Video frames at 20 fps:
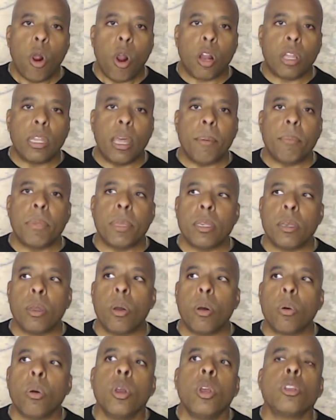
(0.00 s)
or let me
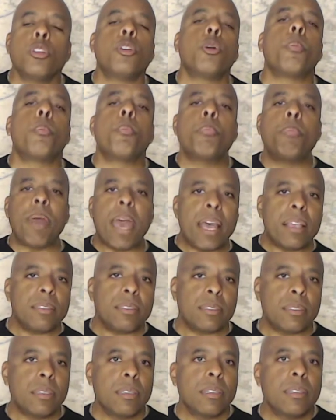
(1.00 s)
know your
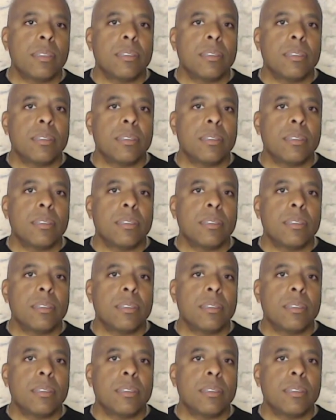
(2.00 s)
best